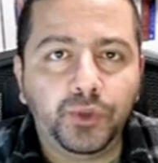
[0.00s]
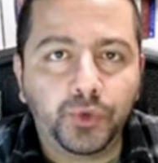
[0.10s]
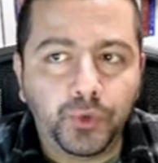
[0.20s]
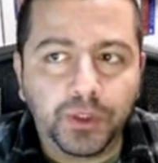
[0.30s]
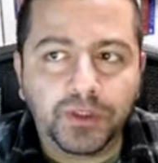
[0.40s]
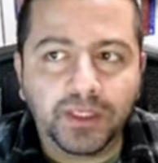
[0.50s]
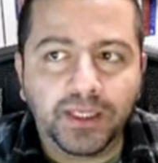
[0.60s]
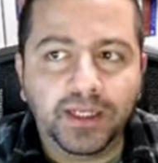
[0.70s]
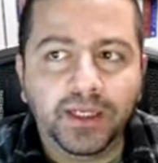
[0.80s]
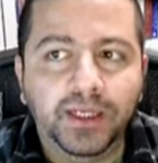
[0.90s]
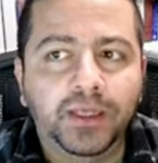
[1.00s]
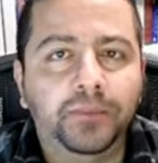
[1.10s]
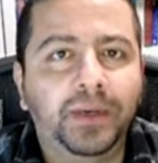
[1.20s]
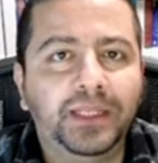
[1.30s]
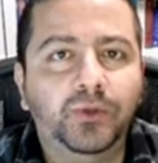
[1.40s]
trillion
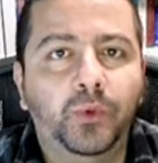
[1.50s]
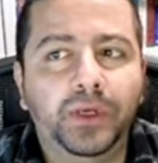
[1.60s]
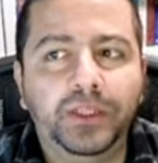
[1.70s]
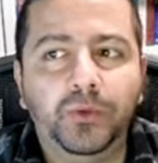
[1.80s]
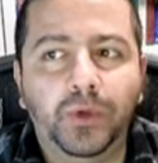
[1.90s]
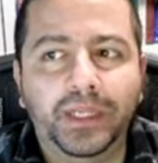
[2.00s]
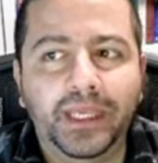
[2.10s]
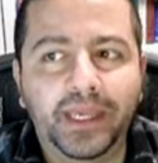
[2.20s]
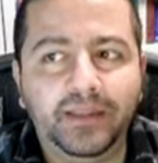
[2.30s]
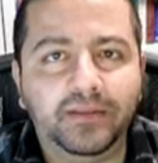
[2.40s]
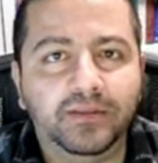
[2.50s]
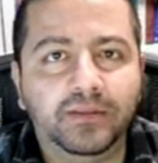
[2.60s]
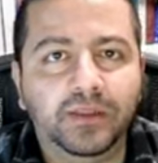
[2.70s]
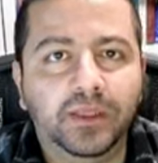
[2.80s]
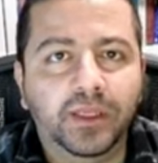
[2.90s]
by 2028.
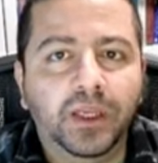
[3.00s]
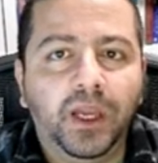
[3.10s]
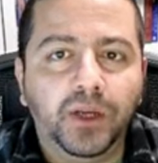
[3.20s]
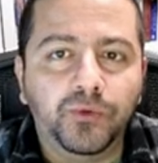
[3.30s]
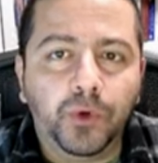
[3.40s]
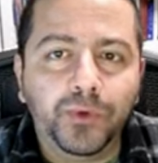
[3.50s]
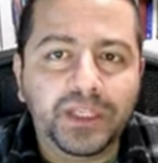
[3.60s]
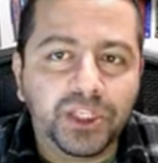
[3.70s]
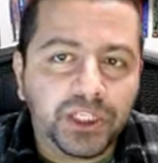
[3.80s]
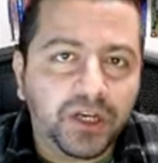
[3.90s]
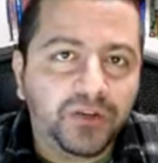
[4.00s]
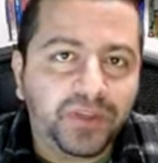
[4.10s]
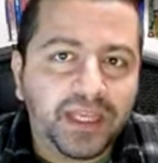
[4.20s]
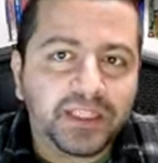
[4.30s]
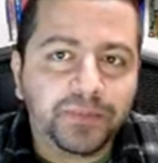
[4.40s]
A growing share of
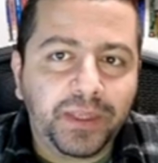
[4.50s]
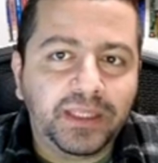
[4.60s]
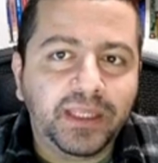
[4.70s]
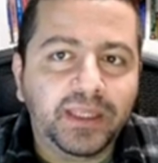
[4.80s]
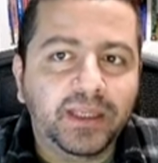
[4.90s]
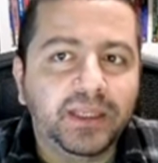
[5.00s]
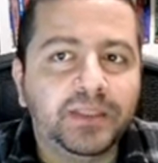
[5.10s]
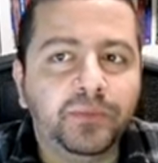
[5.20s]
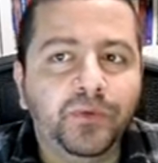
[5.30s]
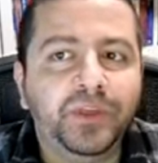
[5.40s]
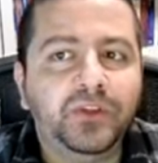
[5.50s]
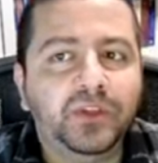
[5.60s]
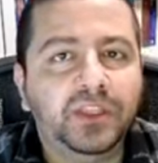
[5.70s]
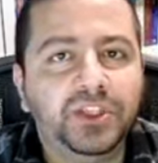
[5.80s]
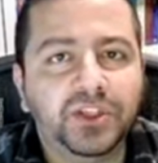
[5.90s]
that spending is moving to
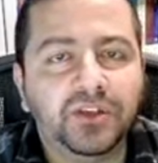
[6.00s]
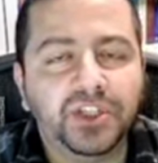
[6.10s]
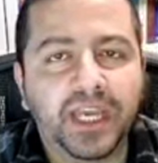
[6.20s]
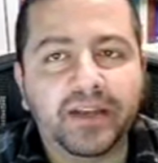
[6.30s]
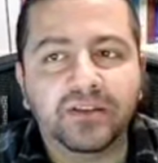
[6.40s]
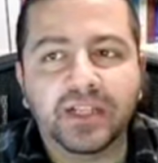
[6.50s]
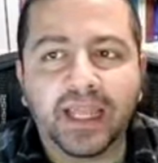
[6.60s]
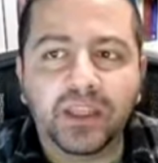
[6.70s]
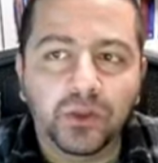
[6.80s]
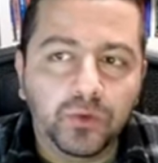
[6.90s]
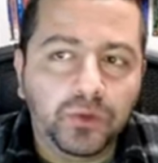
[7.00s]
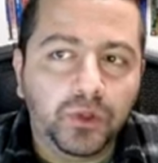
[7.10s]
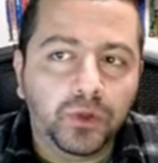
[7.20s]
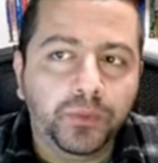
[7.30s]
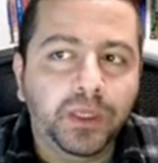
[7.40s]
digital channels like
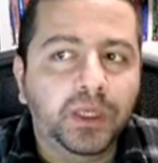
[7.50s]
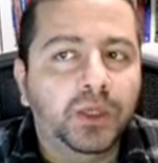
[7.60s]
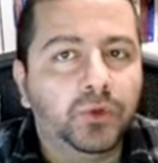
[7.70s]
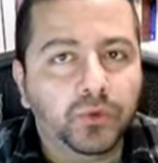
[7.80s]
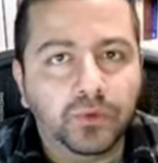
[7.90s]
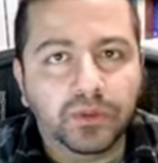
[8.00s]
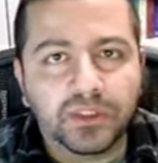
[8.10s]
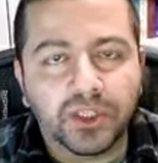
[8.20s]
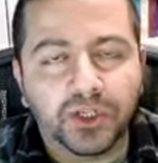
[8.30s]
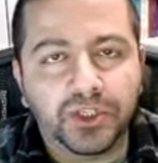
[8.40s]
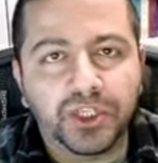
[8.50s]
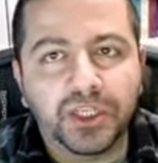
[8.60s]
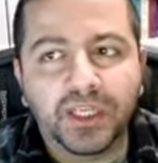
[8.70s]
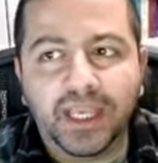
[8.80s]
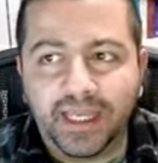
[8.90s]
YouTube, Google Search,
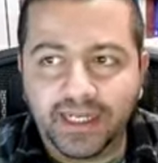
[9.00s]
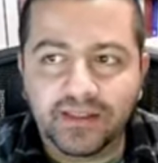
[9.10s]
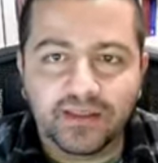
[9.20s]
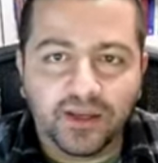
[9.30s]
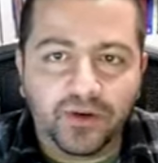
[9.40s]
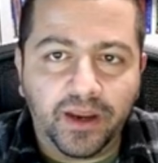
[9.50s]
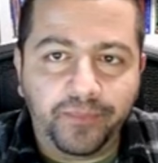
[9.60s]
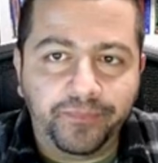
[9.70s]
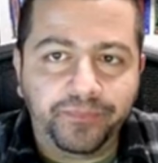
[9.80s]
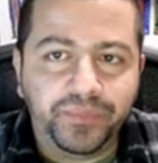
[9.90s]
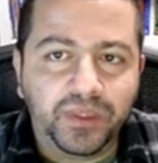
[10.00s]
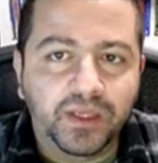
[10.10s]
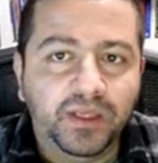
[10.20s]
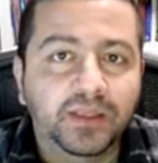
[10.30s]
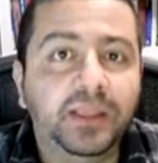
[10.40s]
and Instagram.
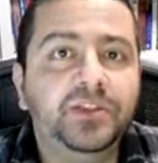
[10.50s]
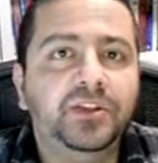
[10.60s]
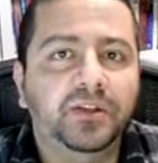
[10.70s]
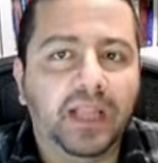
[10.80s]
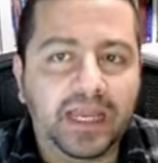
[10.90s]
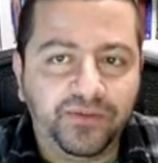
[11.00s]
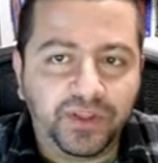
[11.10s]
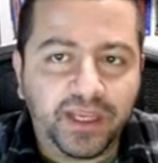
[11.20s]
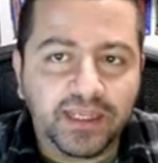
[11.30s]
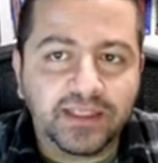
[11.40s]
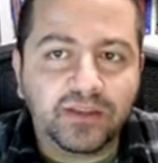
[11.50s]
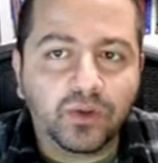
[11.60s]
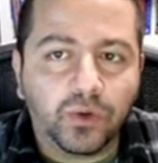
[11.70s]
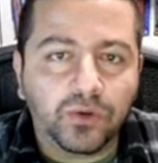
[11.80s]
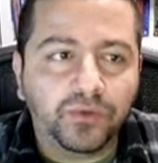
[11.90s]
Digital advertising
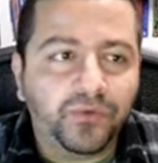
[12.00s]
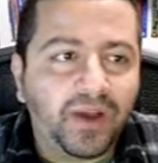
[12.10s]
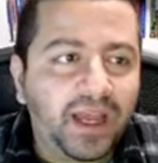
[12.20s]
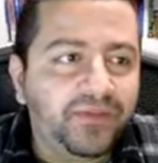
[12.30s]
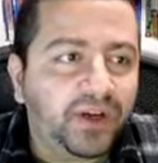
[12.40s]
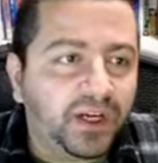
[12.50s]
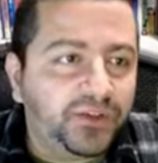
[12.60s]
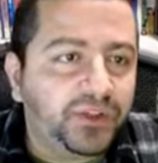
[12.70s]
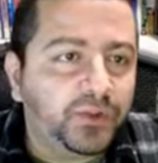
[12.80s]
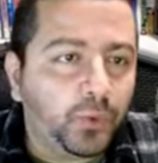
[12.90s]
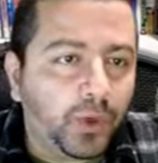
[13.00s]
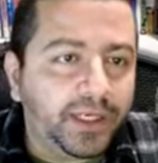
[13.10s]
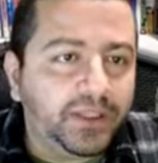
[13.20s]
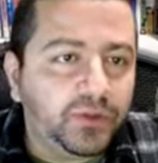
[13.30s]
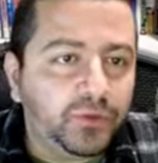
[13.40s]
totaled
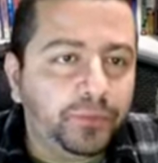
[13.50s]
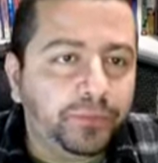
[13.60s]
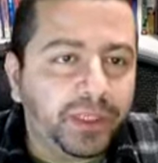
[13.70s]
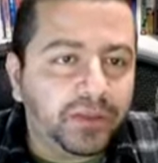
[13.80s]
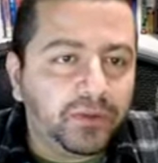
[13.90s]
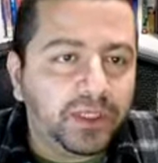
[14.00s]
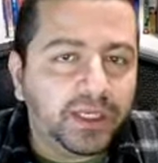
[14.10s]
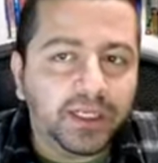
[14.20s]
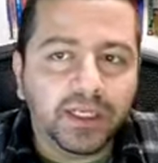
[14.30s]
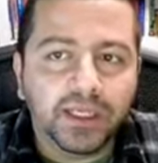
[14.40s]
$522 billion